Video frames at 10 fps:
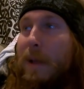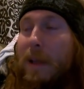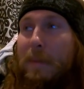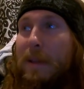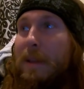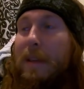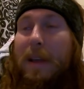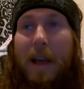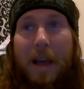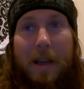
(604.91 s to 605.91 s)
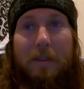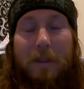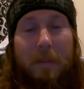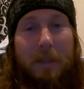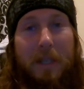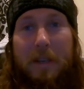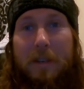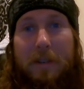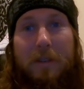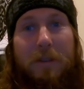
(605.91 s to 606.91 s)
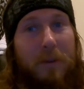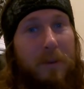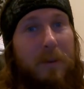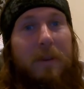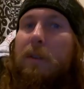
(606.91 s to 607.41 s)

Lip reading: Maybe they had some geniuses too.